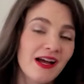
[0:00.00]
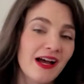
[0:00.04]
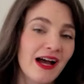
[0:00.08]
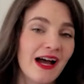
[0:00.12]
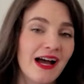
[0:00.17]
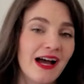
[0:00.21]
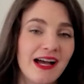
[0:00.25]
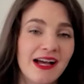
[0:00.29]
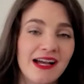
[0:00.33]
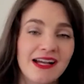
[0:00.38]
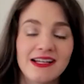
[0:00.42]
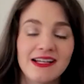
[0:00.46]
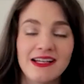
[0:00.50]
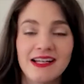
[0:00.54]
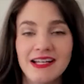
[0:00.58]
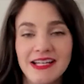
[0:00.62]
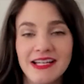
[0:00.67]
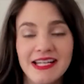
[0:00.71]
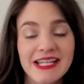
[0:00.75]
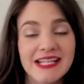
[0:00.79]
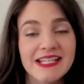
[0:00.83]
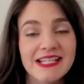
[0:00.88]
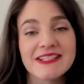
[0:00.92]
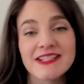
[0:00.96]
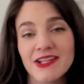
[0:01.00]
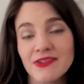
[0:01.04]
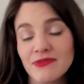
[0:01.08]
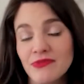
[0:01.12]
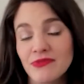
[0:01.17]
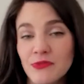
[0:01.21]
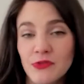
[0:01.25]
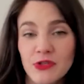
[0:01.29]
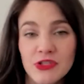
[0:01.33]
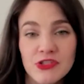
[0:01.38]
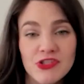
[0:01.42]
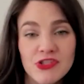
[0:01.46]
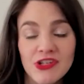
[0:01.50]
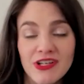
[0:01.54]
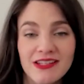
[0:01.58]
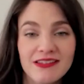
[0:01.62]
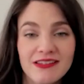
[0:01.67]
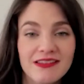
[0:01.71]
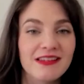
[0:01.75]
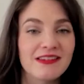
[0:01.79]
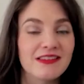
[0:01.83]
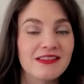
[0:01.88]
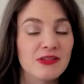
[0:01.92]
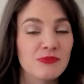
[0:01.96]
it is
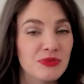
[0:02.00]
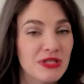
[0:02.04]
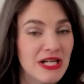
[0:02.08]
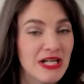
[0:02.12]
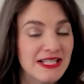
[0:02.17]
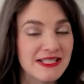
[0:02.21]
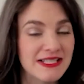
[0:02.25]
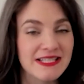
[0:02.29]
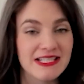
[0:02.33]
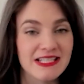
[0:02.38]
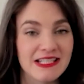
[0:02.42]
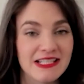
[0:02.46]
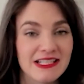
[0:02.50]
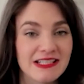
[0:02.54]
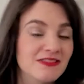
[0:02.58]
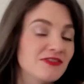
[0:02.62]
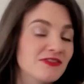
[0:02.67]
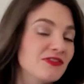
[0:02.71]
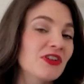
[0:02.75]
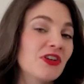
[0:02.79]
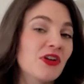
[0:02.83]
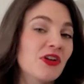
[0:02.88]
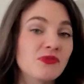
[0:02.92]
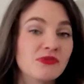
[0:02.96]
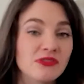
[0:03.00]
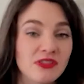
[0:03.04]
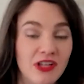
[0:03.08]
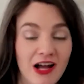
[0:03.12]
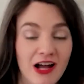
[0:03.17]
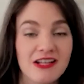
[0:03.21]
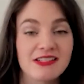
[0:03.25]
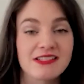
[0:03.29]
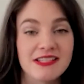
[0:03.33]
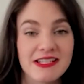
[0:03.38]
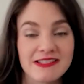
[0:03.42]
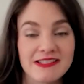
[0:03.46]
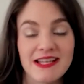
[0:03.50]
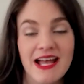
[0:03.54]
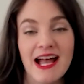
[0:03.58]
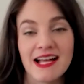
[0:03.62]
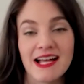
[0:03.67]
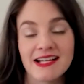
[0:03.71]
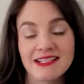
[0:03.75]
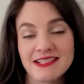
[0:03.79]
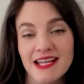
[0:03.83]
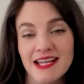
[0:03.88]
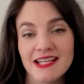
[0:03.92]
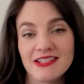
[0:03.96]
unfortunate that the president, you know, lost his
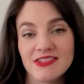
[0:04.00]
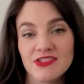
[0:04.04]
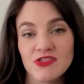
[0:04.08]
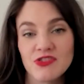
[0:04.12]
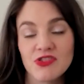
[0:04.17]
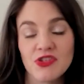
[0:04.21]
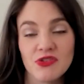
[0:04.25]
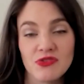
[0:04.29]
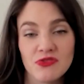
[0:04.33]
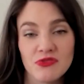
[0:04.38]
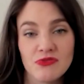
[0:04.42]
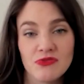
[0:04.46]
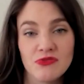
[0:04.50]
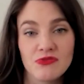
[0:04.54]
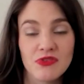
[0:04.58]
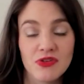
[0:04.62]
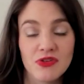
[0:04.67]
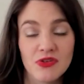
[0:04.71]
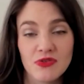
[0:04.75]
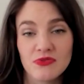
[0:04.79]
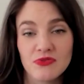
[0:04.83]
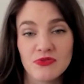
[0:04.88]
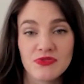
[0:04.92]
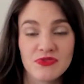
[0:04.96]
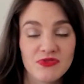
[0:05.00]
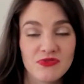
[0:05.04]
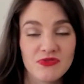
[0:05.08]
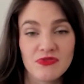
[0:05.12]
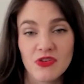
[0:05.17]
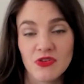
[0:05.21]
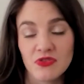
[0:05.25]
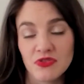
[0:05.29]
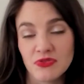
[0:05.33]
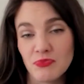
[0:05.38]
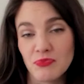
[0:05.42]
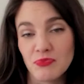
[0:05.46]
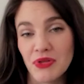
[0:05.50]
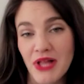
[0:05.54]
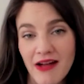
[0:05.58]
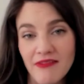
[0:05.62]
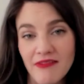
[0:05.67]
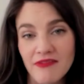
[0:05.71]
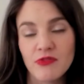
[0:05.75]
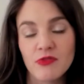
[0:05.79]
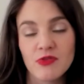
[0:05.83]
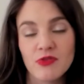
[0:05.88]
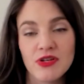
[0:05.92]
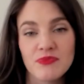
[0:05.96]
access to those
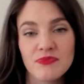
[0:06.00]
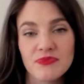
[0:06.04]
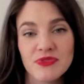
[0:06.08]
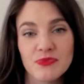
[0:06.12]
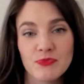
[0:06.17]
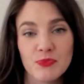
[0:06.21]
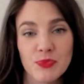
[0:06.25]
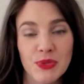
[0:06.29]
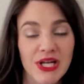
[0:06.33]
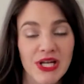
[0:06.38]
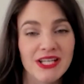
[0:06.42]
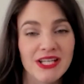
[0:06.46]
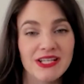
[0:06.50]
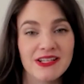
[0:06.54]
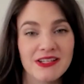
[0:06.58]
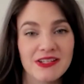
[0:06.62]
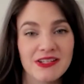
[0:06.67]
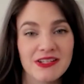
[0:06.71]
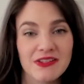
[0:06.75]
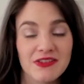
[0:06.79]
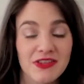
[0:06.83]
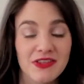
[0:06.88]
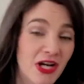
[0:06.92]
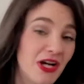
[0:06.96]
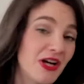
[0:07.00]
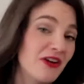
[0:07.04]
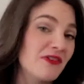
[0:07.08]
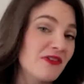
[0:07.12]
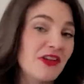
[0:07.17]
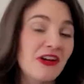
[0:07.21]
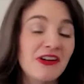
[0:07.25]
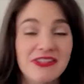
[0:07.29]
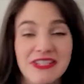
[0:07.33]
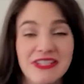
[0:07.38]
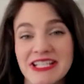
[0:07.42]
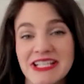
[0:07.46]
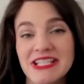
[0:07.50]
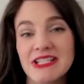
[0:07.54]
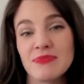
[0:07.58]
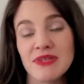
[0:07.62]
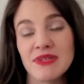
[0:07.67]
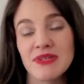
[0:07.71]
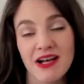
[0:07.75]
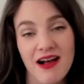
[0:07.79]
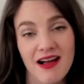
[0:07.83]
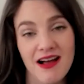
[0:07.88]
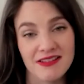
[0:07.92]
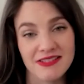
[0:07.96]
platforms, but there need to
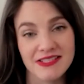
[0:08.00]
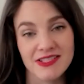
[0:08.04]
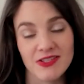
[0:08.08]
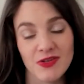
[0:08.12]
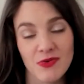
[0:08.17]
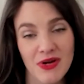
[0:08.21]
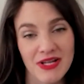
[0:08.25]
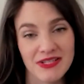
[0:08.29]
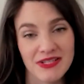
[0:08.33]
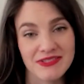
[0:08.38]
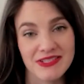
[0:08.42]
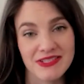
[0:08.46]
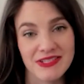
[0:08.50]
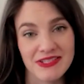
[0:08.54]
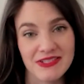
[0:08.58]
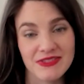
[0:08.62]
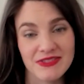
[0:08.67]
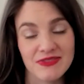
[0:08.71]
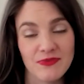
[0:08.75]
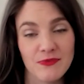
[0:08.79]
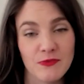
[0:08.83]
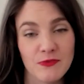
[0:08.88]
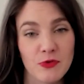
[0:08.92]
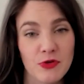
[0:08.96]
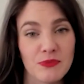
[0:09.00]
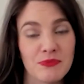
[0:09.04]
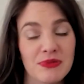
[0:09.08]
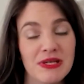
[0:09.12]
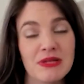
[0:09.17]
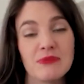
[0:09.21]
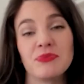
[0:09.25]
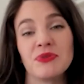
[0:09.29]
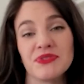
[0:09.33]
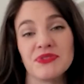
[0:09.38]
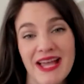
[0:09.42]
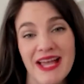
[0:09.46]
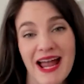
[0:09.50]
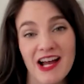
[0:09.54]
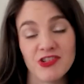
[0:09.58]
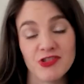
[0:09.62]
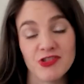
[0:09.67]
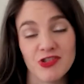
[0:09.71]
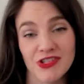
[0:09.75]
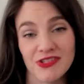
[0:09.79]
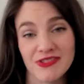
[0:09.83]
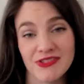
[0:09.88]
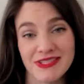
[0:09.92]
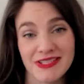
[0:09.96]
be consequences for people's
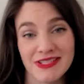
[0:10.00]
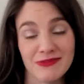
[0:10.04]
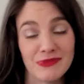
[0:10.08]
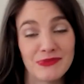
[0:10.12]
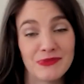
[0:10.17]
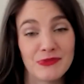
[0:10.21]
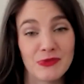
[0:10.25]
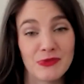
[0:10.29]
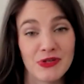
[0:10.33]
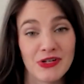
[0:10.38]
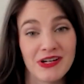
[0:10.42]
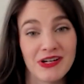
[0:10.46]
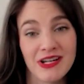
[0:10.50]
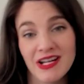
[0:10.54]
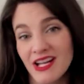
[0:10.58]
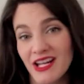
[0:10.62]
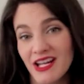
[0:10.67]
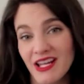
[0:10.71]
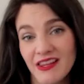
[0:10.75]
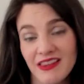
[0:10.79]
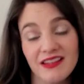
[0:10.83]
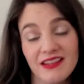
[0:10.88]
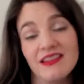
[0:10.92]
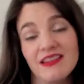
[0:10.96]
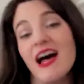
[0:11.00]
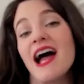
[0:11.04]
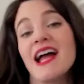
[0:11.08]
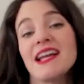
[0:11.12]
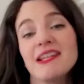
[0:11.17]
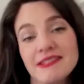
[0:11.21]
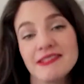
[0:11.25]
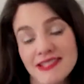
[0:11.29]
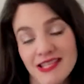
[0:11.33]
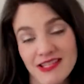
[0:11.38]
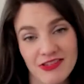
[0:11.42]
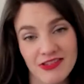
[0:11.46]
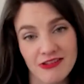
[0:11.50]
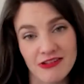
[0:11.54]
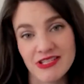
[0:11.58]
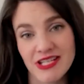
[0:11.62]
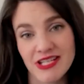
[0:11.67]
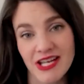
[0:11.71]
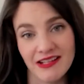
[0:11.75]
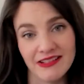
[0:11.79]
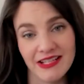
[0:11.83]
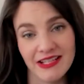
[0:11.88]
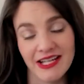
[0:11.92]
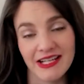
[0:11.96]
actions and for the lies that they're
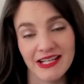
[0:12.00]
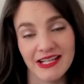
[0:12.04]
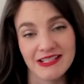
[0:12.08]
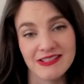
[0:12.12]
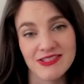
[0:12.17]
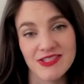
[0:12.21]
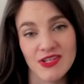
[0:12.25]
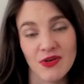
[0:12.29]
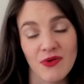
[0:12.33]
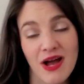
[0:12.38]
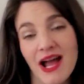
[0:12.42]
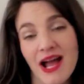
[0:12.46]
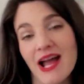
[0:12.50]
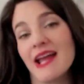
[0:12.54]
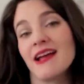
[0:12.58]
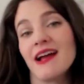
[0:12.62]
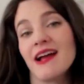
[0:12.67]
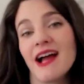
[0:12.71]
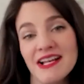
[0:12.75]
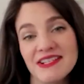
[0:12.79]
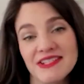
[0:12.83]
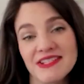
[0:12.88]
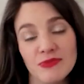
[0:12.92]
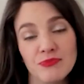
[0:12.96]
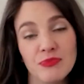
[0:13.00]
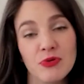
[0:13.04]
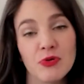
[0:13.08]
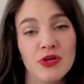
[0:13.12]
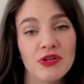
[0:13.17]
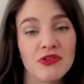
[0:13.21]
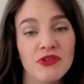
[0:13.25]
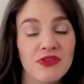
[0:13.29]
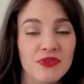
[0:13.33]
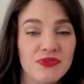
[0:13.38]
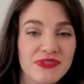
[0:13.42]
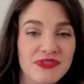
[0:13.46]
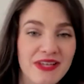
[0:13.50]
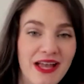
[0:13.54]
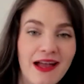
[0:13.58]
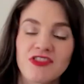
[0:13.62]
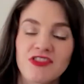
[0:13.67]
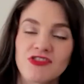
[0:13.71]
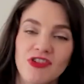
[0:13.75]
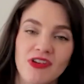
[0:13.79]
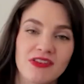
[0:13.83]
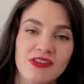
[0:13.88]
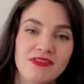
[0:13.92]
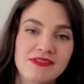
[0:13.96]
telling. And so I support those
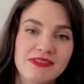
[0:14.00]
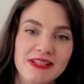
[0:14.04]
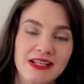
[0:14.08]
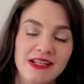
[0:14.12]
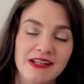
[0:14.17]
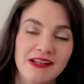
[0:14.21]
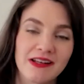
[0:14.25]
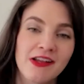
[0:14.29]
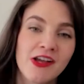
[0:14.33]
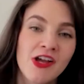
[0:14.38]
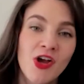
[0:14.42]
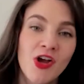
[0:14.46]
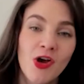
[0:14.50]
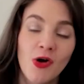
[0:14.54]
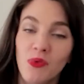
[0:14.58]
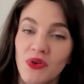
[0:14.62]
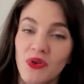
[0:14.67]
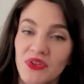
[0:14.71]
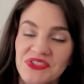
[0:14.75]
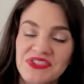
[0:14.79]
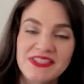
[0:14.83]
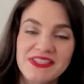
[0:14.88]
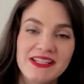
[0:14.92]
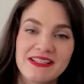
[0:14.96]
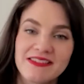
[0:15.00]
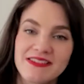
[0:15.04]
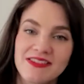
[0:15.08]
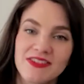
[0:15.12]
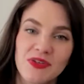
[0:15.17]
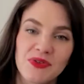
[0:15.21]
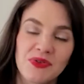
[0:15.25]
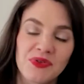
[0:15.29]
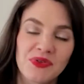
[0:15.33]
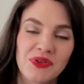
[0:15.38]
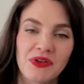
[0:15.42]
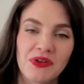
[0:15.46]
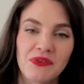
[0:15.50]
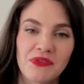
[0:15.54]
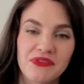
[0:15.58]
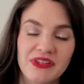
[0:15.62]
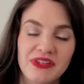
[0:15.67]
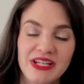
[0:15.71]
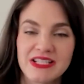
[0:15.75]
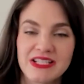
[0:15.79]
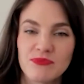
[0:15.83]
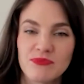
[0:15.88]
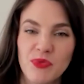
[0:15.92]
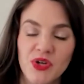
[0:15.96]
actions, and we'll see soon if
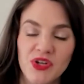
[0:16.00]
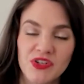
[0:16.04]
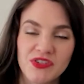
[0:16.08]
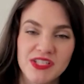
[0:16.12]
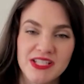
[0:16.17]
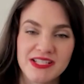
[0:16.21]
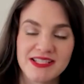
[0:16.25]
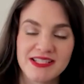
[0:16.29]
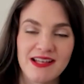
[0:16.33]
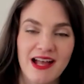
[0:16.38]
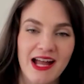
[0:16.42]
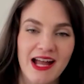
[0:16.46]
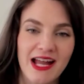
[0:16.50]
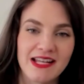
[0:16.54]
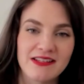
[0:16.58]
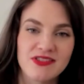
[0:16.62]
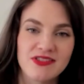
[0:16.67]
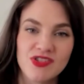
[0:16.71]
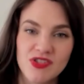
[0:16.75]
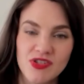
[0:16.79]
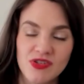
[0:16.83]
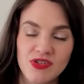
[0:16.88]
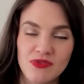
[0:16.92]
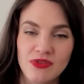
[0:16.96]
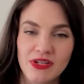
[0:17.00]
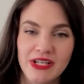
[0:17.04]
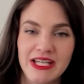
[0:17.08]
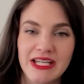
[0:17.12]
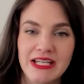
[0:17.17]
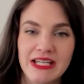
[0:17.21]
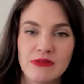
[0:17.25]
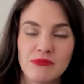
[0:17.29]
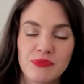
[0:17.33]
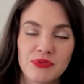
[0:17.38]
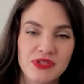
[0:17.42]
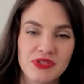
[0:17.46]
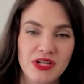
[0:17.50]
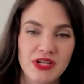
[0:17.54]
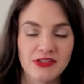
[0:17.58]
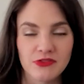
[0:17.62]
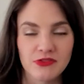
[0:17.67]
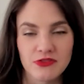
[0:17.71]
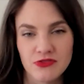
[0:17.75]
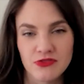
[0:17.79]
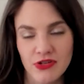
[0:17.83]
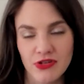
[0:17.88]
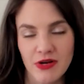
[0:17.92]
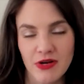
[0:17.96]
Facebook decides to keep
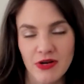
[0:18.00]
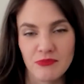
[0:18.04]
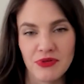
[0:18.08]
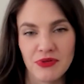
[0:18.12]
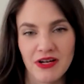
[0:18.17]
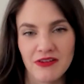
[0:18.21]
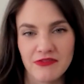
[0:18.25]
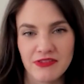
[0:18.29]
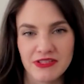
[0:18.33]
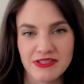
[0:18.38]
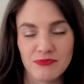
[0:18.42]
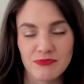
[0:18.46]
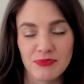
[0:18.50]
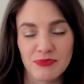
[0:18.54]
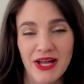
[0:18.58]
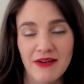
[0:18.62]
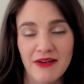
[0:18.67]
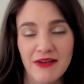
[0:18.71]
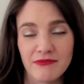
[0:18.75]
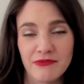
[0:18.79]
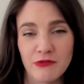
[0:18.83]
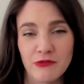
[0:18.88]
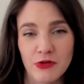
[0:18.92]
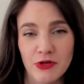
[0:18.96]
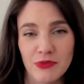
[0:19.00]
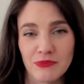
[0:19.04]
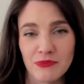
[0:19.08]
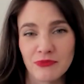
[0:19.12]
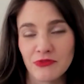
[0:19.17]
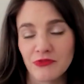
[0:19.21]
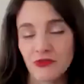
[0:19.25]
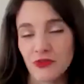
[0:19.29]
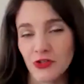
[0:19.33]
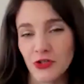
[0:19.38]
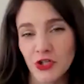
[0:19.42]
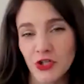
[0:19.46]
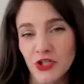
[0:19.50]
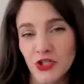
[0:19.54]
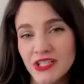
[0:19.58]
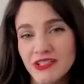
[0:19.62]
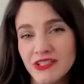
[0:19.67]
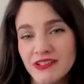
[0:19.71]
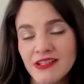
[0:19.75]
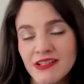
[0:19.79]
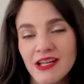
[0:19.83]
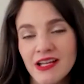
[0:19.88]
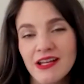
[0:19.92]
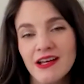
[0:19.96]
Donald Trump off its platform for
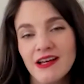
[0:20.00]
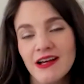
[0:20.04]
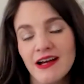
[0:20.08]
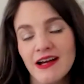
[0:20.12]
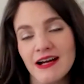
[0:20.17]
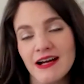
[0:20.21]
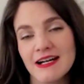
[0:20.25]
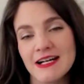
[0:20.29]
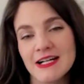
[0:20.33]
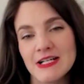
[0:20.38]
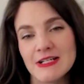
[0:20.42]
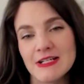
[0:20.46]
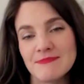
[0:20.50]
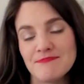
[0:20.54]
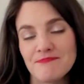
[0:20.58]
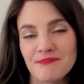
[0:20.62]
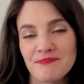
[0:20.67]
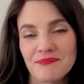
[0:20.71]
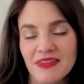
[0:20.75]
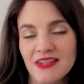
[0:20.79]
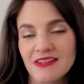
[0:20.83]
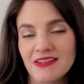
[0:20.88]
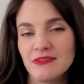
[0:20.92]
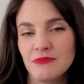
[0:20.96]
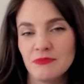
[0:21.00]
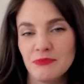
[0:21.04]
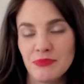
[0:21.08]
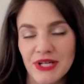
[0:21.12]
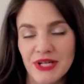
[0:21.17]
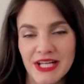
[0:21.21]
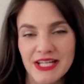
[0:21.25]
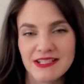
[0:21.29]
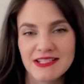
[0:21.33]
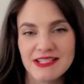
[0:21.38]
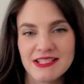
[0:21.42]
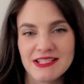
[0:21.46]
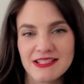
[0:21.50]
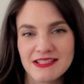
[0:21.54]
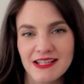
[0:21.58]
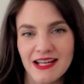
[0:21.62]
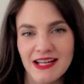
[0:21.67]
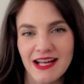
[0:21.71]
good. But